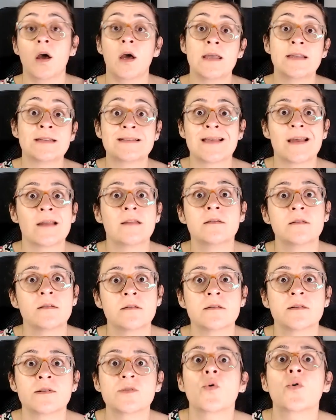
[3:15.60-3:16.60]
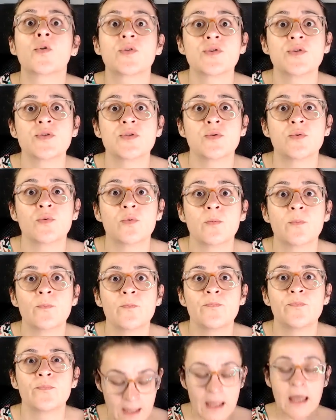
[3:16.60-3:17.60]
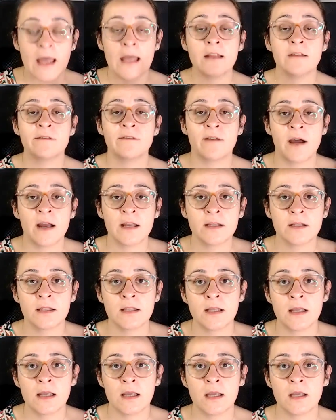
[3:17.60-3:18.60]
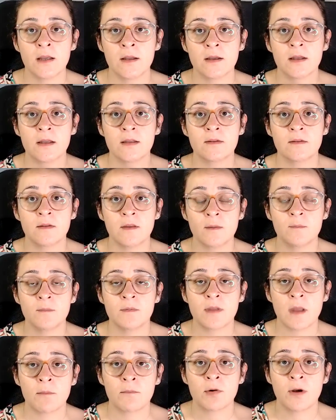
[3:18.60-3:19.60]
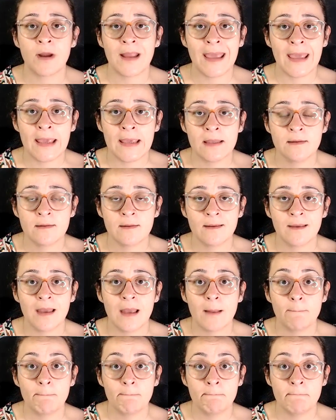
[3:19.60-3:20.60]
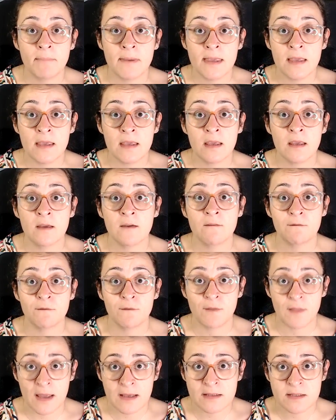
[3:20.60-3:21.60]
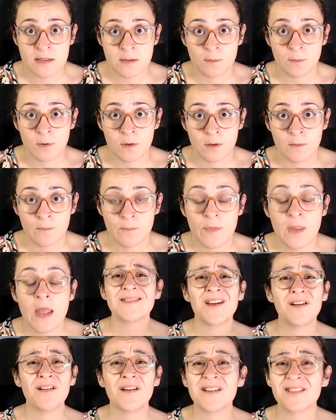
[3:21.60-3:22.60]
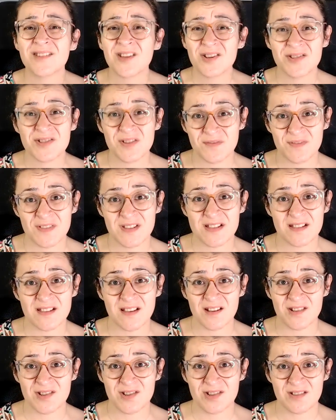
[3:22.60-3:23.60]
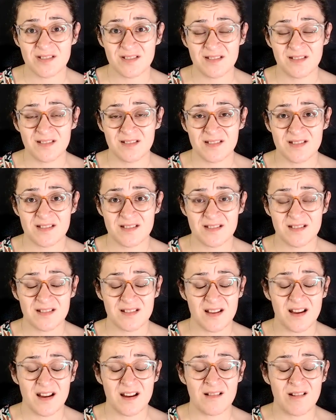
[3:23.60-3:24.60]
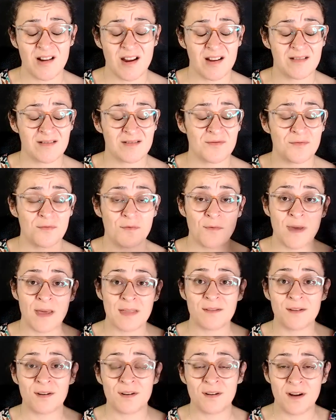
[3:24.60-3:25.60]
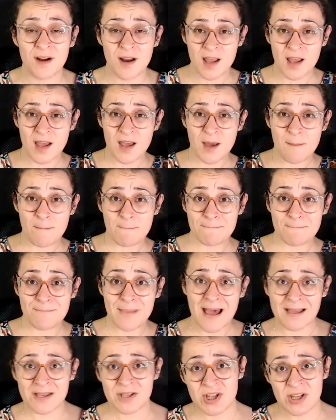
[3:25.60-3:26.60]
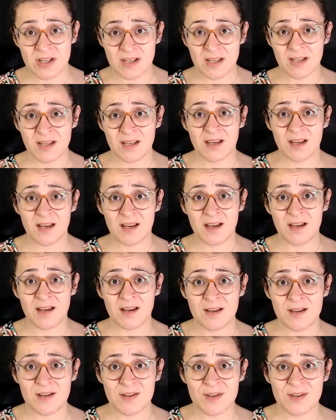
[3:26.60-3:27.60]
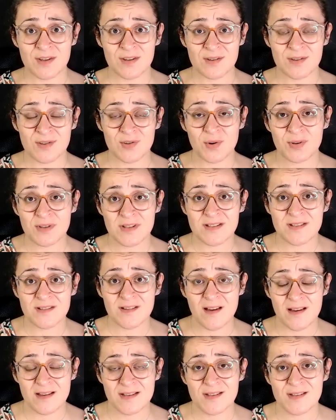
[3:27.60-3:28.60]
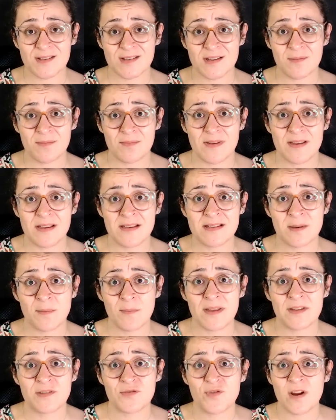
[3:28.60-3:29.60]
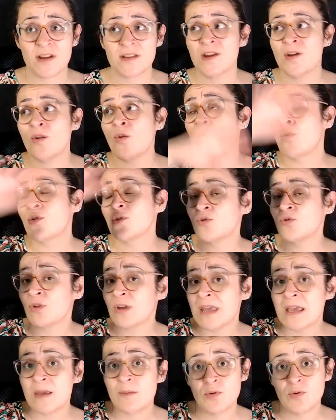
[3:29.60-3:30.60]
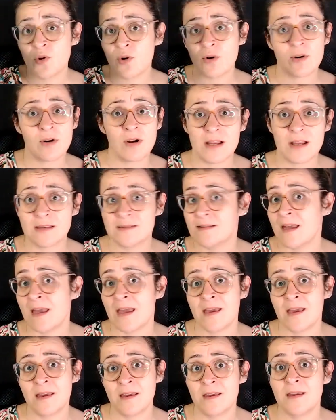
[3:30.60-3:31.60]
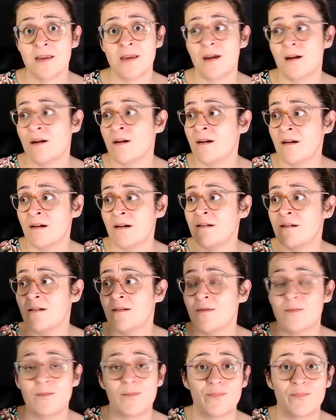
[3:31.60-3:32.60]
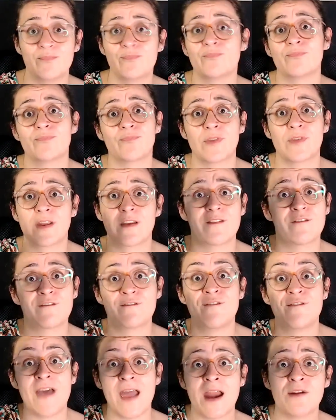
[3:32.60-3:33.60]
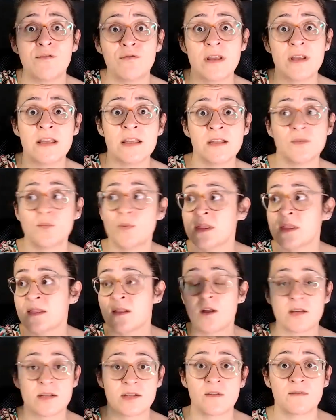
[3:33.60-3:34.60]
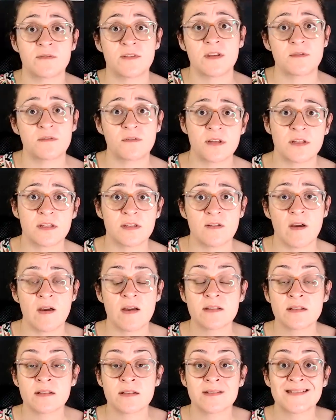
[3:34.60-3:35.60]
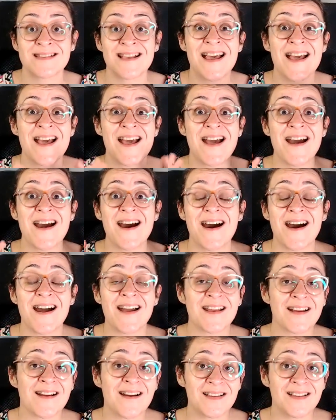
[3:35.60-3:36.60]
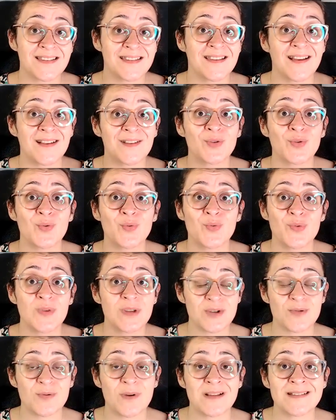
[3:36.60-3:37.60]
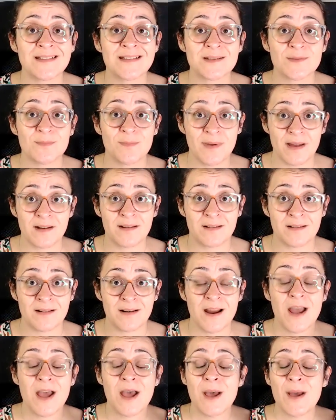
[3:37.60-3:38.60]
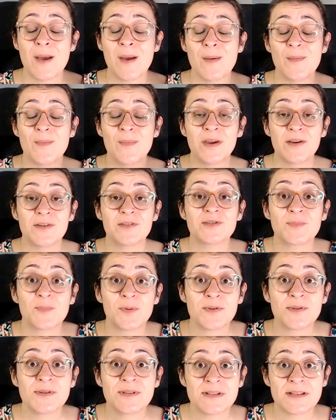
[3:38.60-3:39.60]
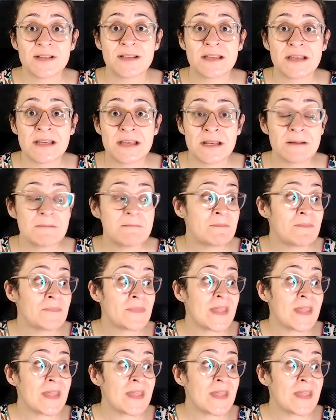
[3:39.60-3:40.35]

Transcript: a sentence or two. And finally, tip number 8, be flexible. There are lots of discussions around whether batching certain tasks is a better idea, or to keep your day varied with lots of different tasks. I can't tell you which one is better, because personally,